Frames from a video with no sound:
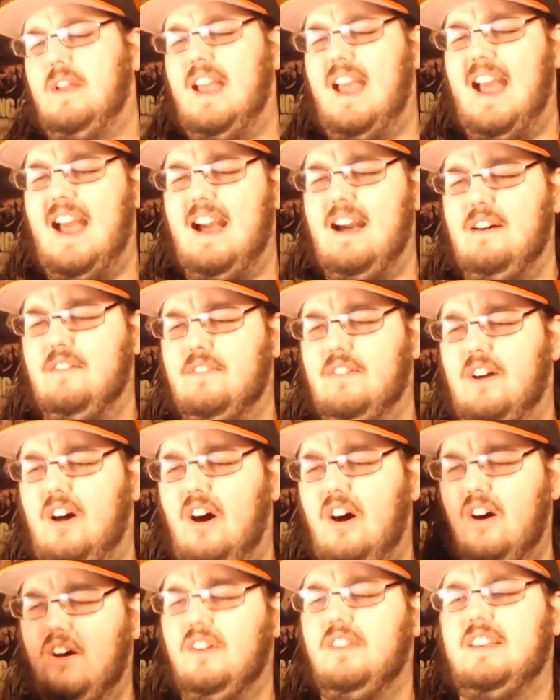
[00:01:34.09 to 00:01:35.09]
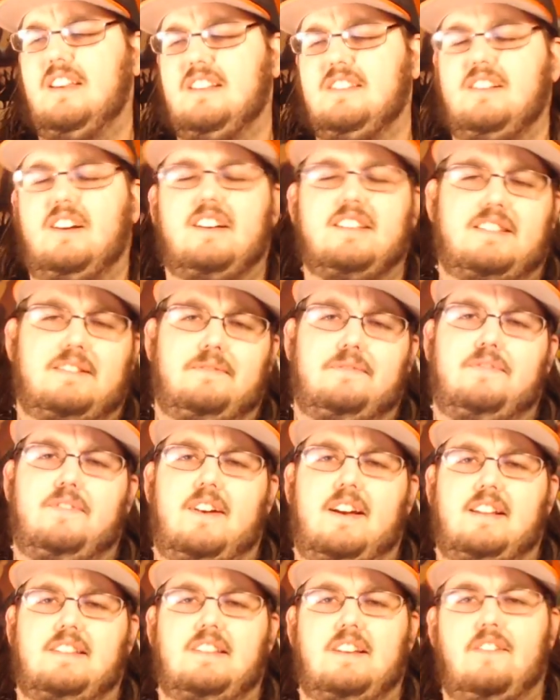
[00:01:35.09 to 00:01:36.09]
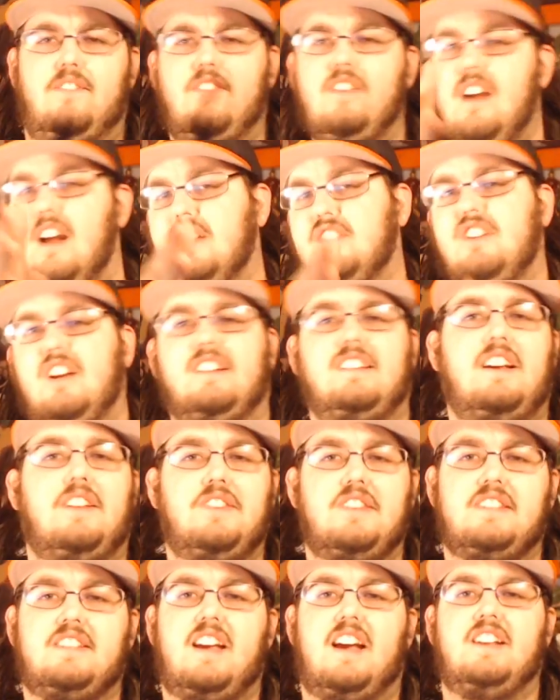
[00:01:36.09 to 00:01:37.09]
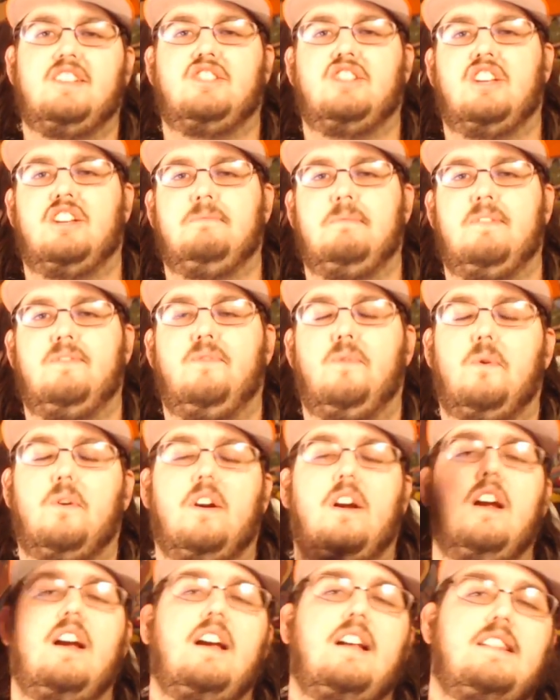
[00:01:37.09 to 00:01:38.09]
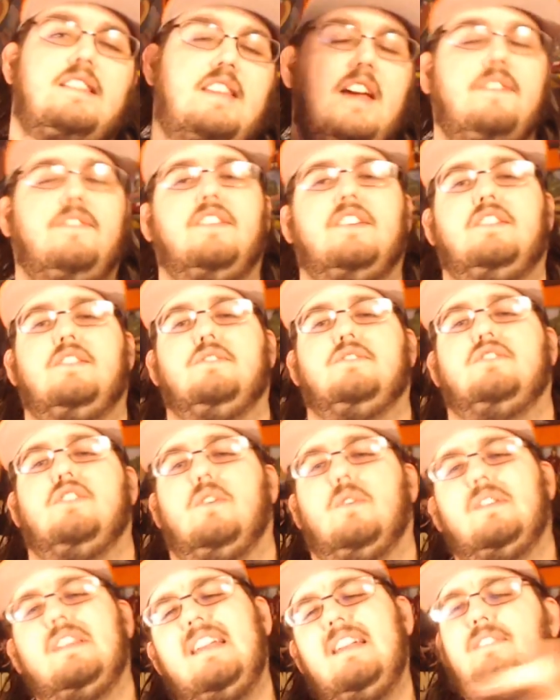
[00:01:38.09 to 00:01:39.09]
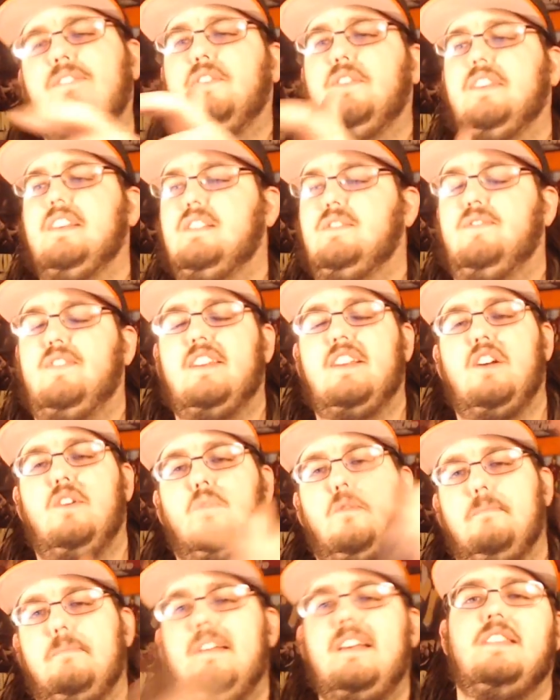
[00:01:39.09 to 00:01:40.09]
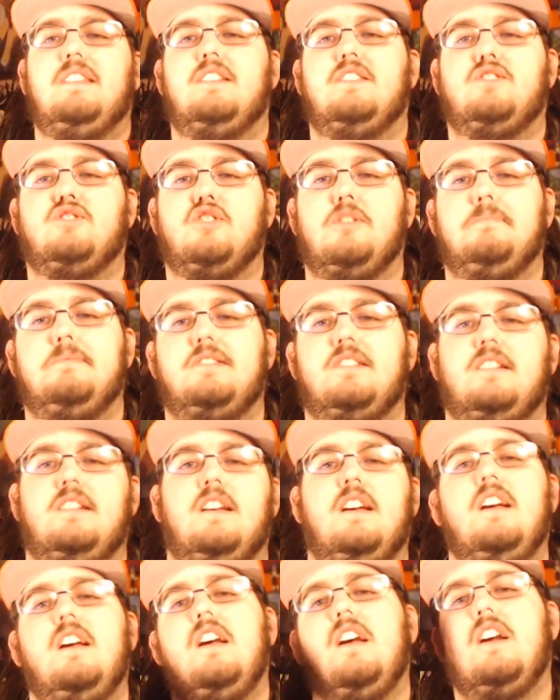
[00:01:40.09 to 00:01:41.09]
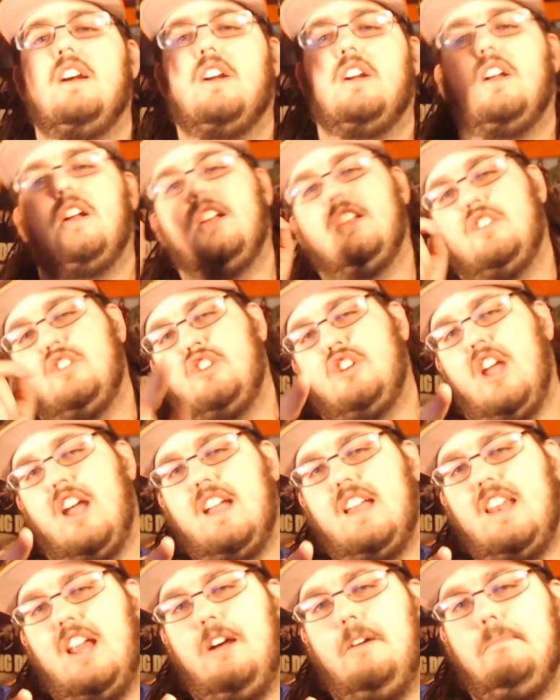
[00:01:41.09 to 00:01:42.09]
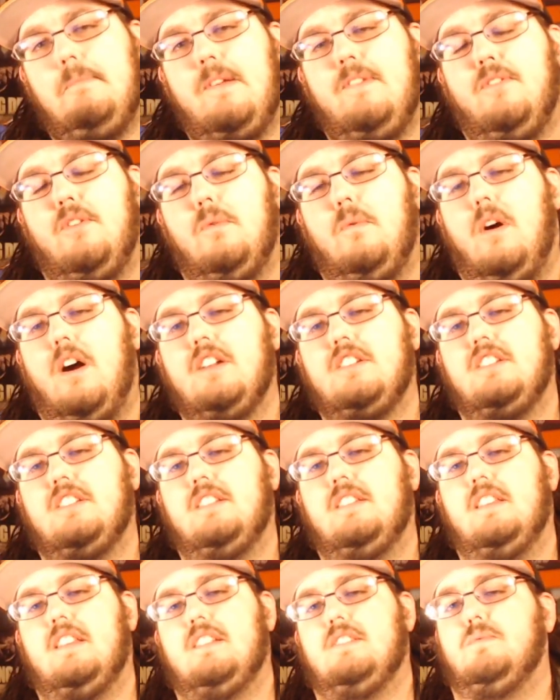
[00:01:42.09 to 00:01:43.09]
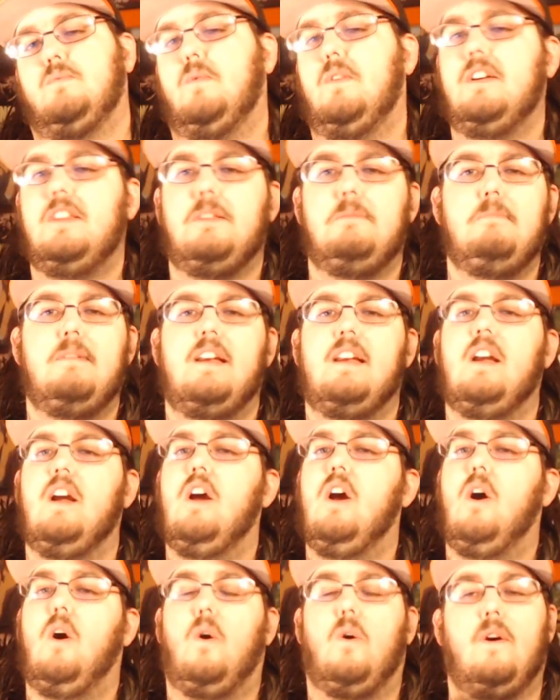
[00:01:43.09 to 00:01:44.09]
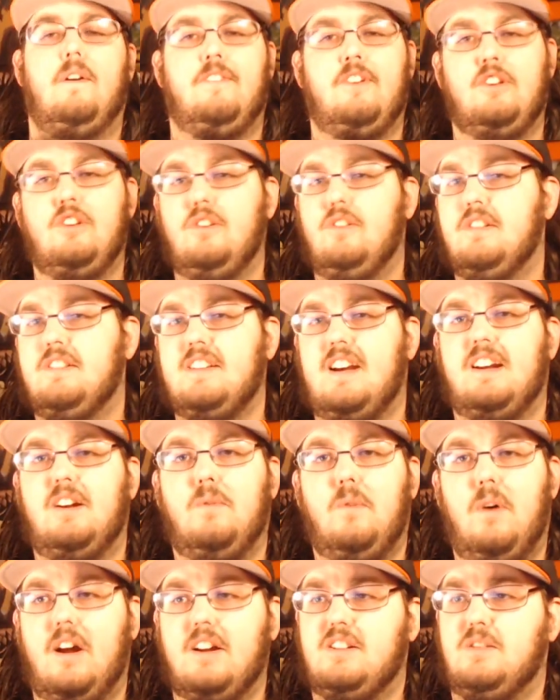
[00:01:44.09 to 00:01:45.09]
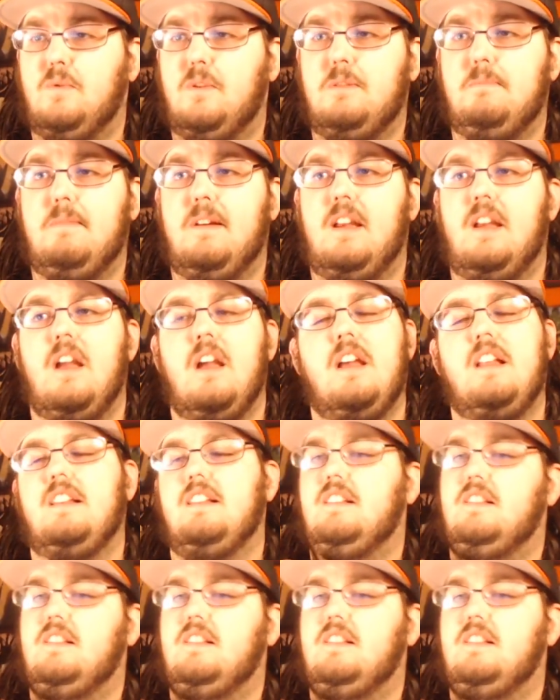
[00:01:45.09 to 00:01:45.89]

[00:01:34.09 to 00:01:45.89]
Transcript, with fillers: We have all these awesome fights, and if you've not checked out this guy's channel before, definitely do so. Link for this video will be in the description. Check it out before watching this with me, or if you do decide to watch it with me,